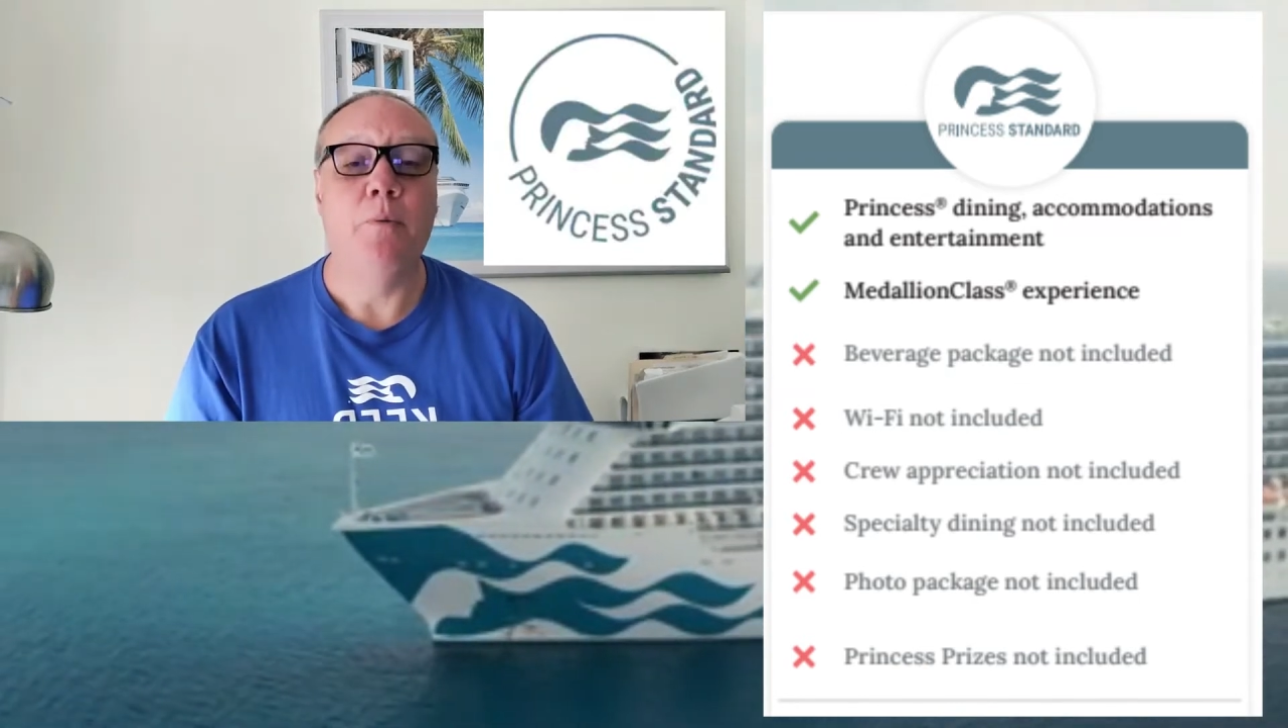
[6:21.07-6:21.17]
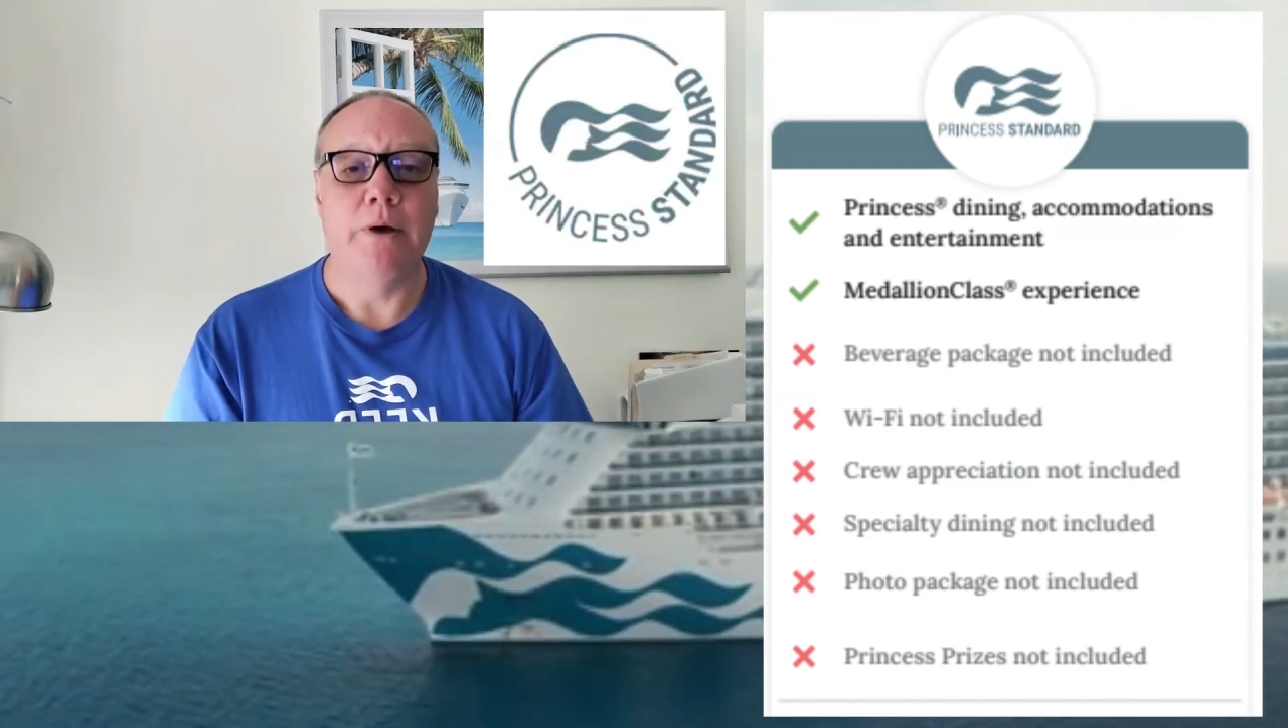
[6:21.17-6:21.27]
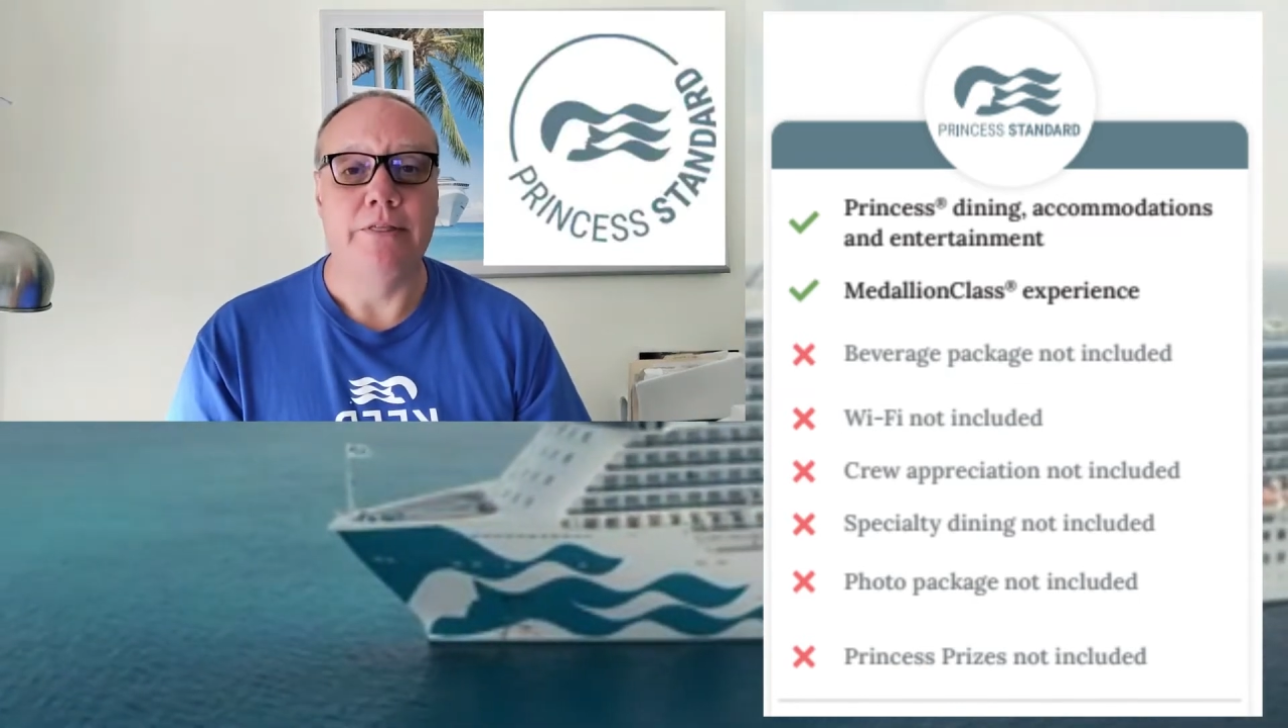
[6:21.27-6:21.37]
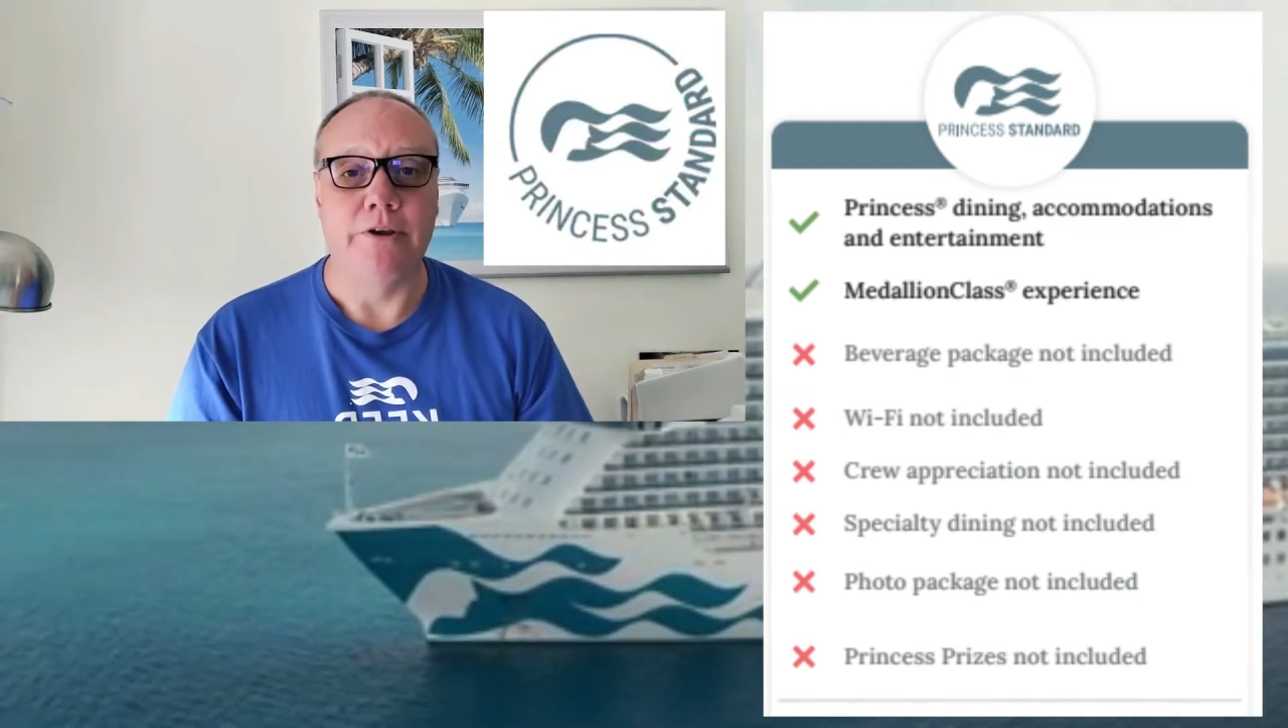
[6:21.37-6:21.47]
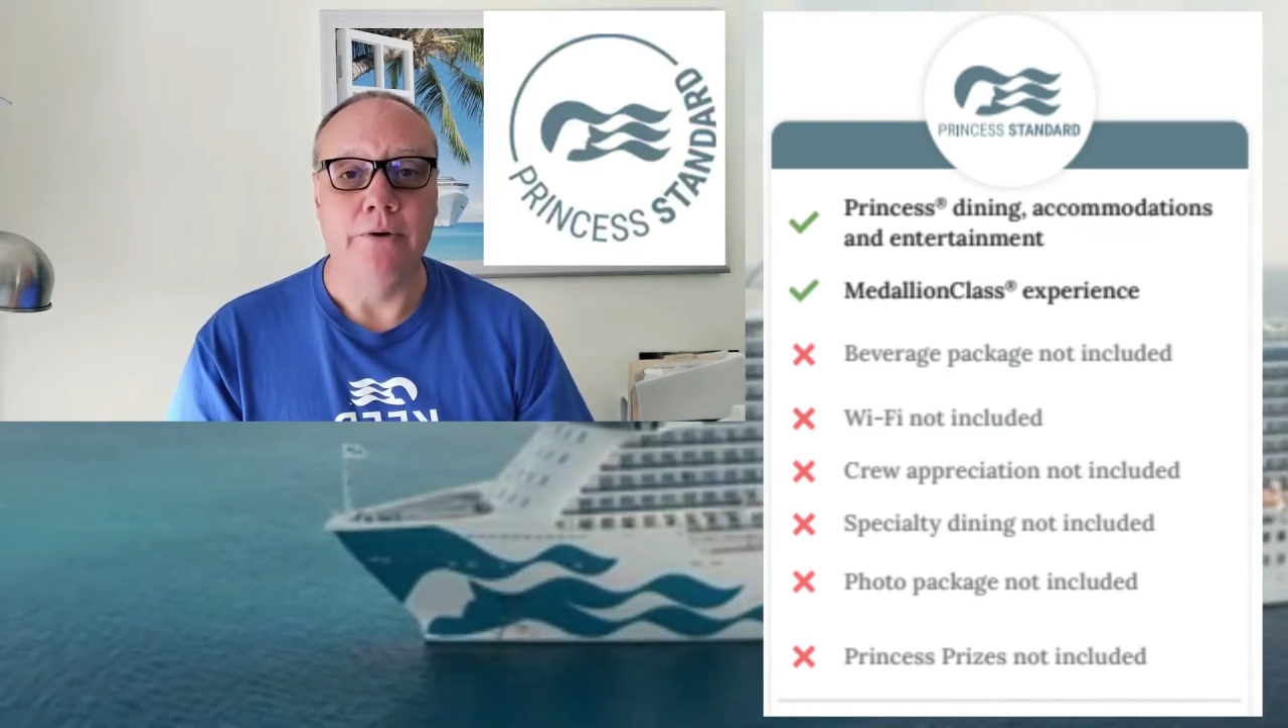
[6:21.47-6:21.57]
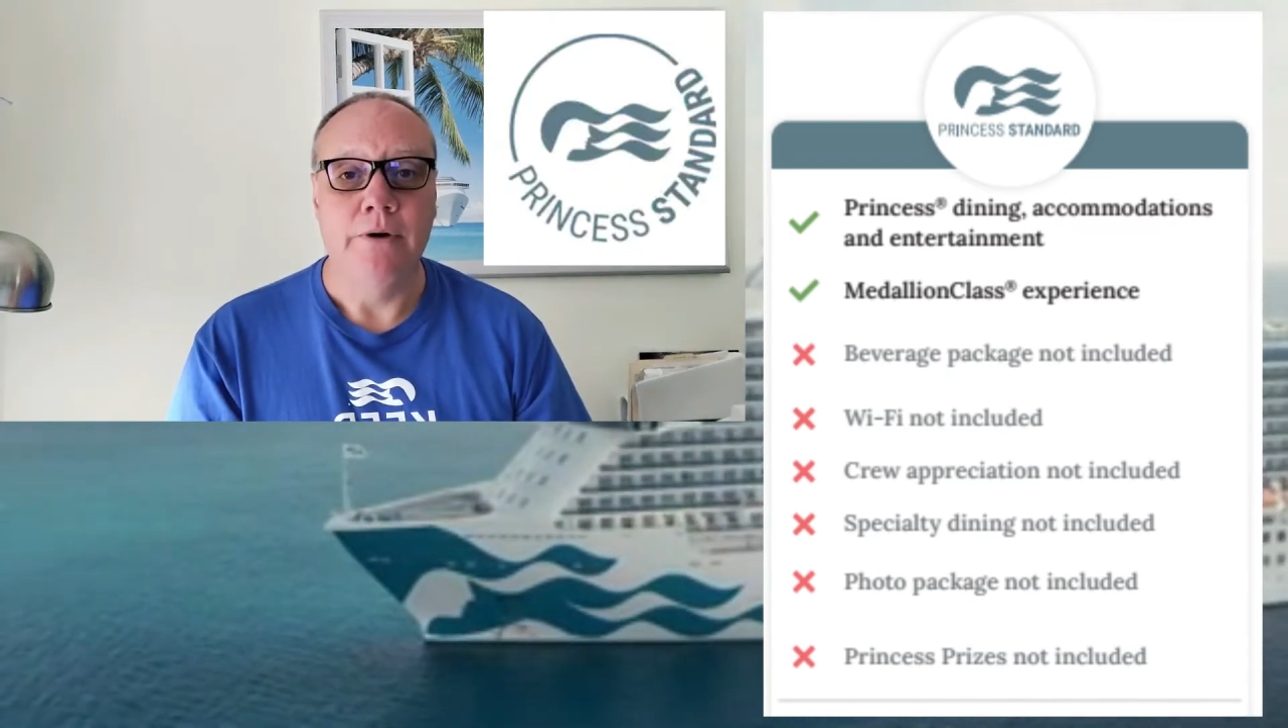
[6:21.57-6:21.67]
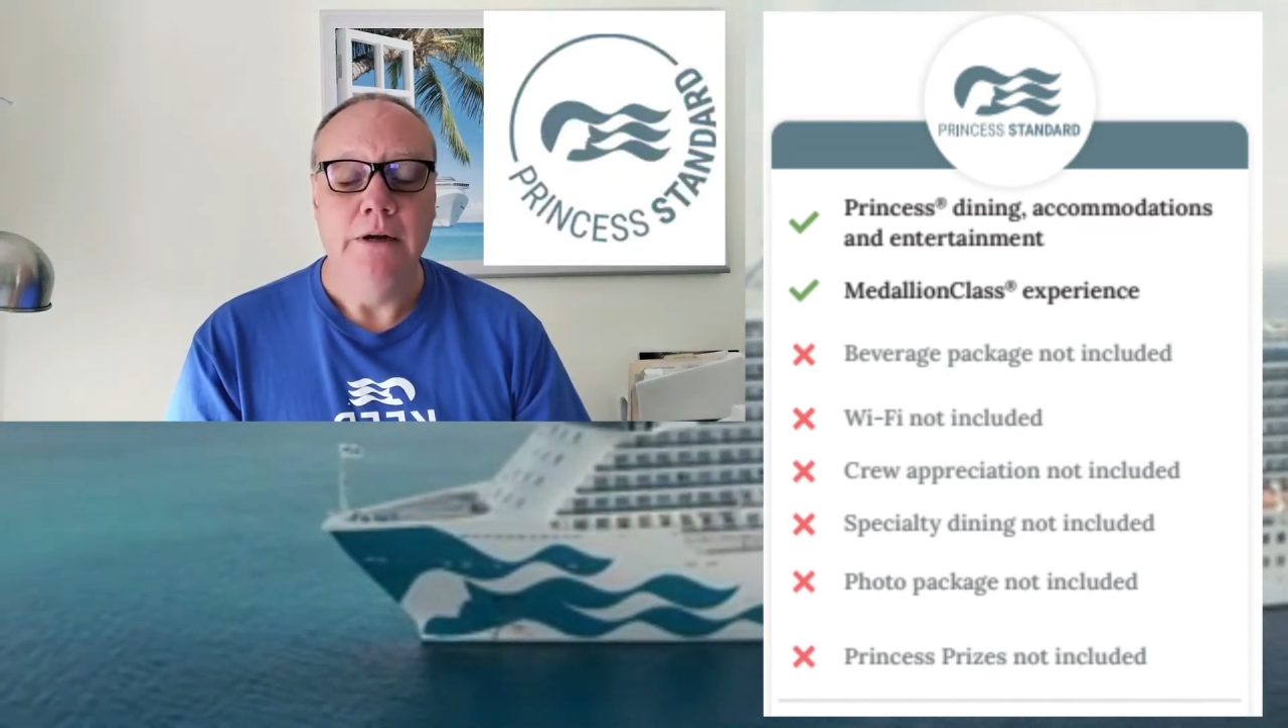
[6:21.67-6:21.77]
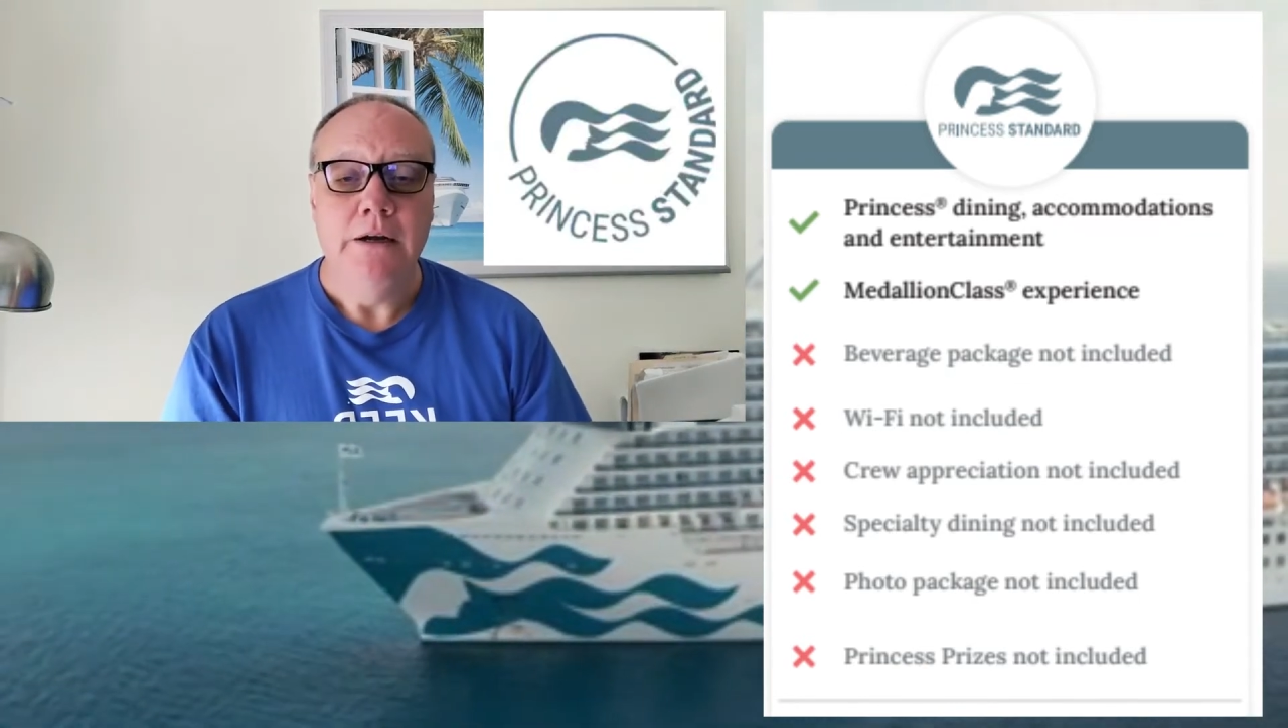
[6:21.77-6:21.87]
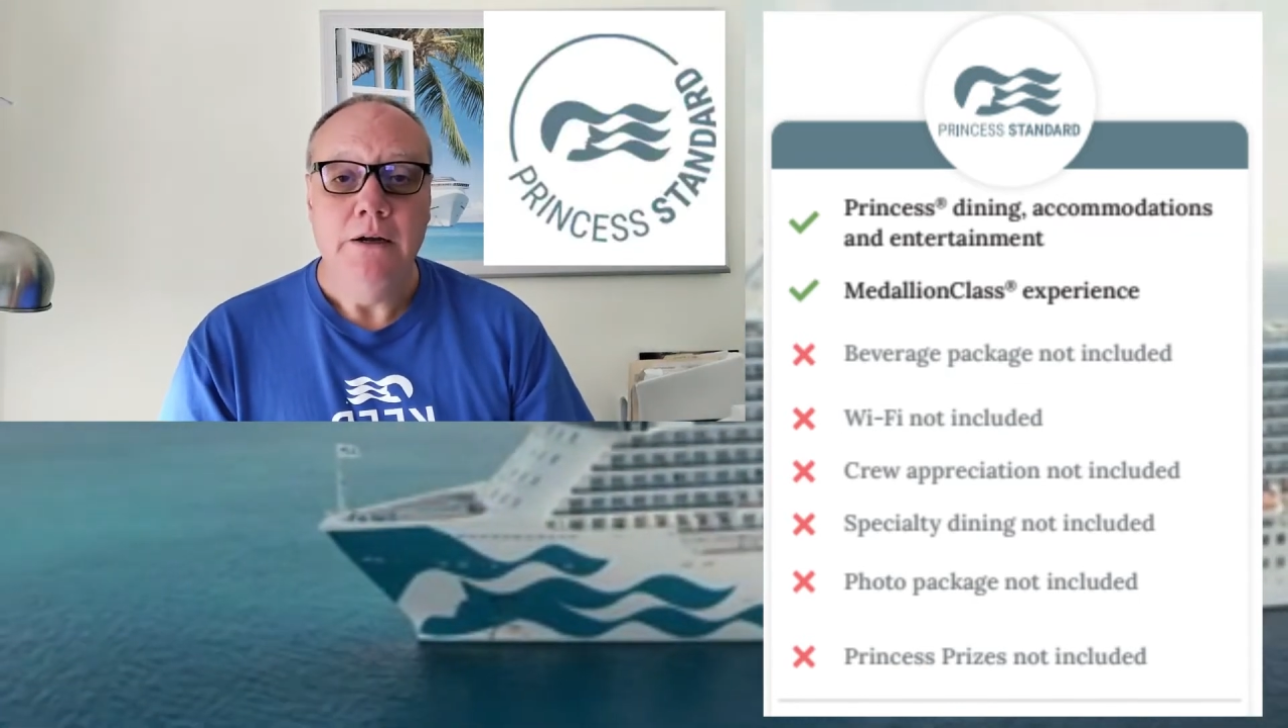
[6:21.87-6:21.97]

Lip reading: with you.